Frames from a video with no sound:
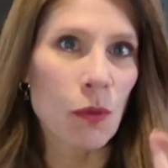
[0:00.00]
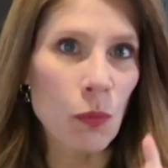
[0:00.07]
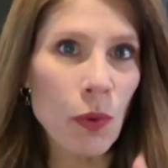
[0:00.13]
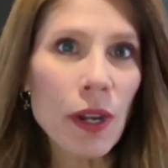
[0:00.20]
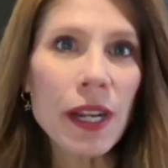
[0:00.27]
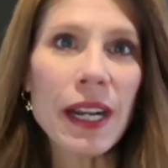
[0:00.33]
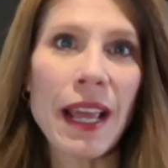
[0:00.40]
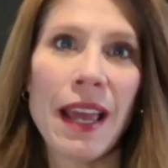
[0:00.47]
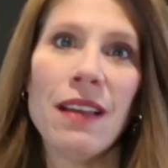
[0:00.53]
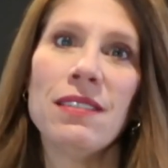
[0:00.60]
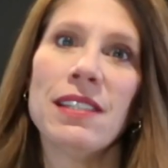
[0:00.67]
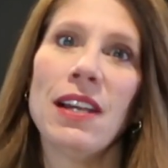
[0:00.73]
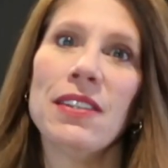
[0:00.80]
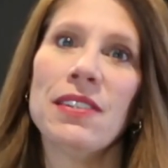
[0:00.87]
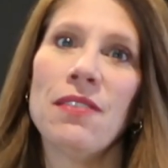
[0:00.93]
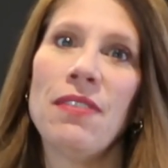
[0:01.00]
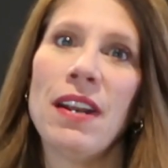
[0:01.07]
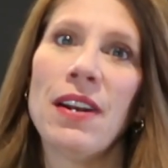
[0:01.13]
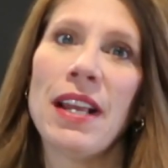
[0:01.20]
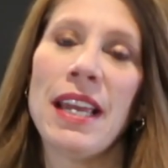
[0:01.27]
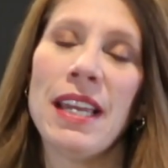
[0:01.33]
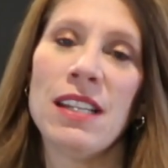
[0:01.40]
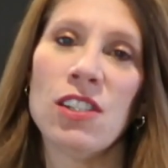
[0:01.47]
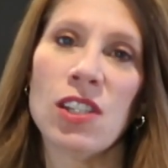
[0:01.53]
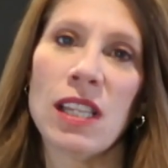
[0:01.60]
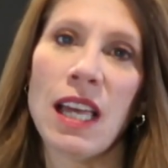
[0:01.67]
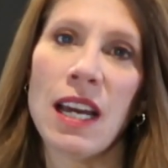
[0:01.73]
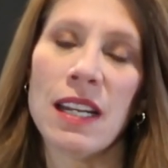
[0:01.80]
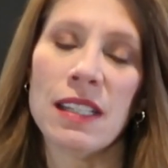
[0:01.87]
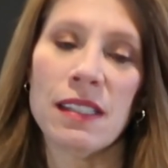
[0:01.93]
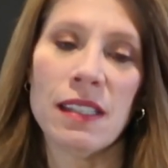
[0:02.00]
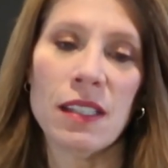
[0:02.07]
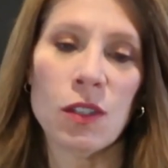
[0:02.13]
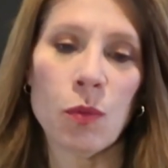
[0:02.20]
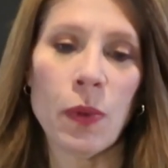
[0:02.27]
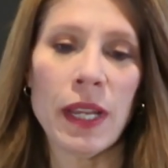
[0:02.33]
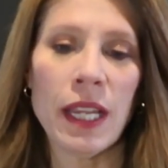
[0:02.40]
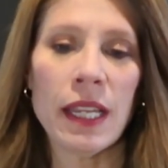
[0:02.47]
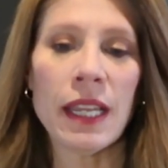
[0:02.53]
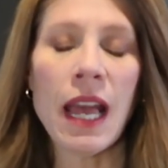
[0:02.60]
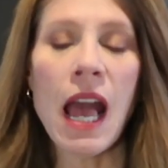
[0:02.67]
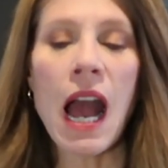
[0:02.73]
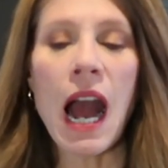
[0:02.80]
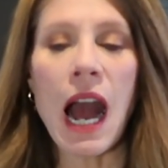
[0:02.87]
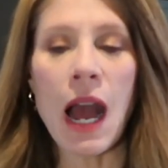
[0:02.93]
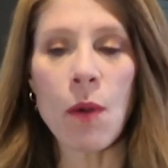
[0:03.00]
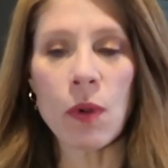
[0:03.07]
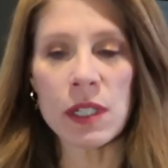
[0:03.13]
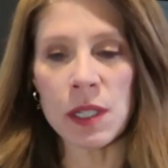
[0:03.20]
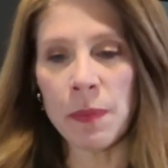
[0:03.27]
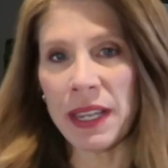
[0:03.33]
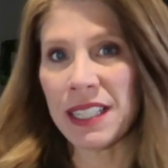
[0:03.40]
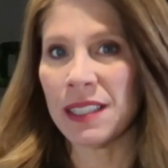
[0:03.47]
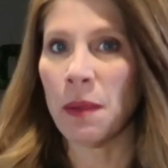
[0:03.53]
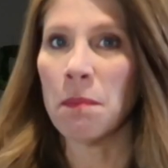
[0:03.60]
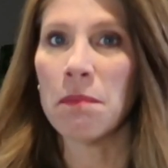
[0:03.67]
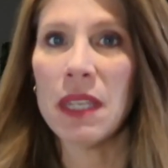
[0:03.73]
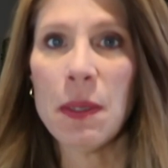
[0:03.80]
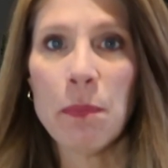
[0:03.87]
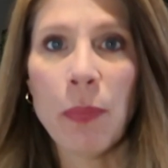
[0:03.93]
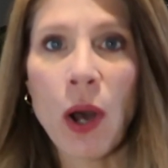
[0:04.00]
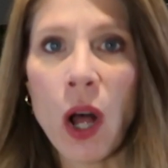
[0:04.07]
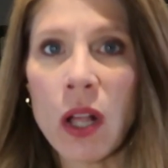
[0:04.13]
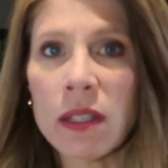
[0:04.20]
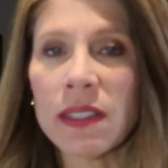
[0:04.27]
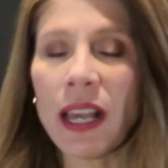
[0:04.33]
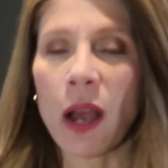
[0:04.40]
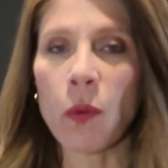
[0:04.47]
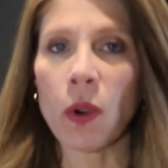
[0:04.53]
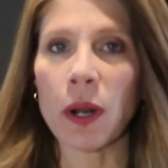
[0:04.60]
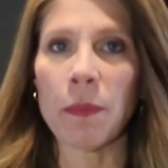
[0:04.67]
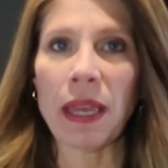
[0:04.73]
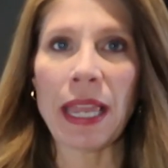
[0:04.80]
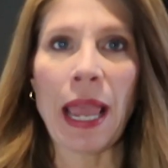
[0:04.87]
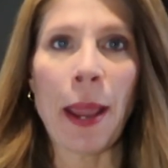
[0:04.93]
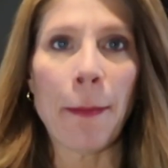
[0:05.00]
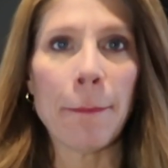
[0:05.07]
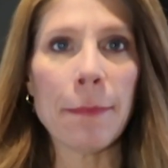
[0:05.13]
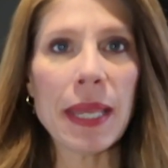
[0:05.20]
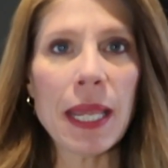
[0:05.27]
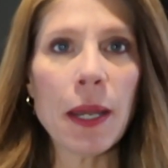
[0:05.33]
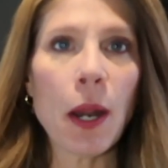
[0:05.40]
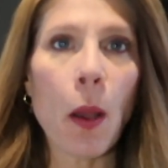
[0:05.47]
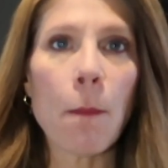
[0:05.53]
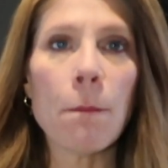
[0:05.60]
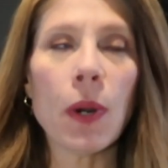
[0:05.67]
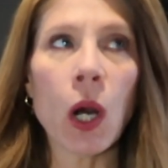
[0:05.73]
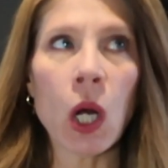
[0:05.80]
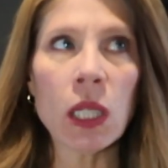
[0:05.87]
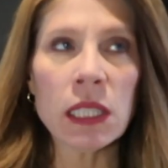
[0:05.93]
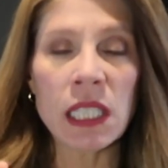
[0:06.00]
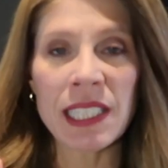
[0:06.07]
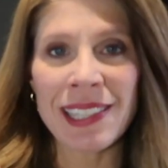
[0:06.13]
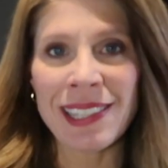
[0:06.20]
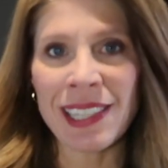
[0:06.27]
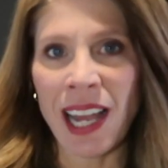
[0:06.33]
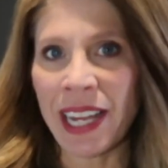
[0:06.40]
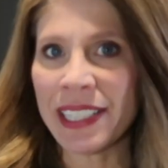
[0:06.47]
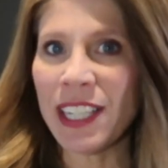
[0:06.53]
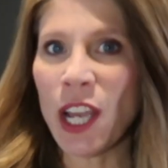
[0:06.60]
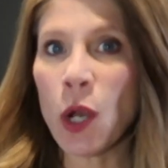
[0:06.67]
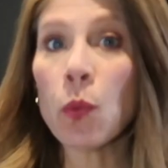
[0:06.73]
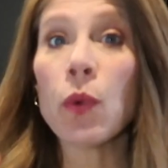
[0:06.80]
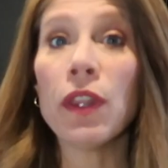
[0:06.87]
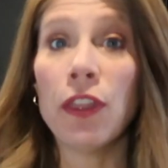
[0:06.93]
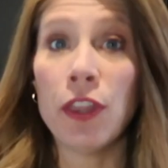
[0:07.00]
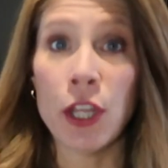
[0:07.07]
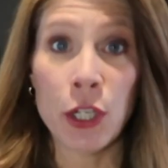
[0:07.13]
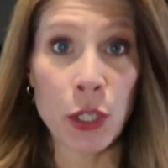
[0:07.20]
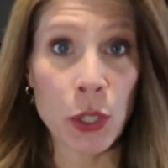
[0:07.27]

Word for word: we're gonna have salsa verde enchiladas this week. I want to make some meatballs. I wanna make a meatball lasagna with the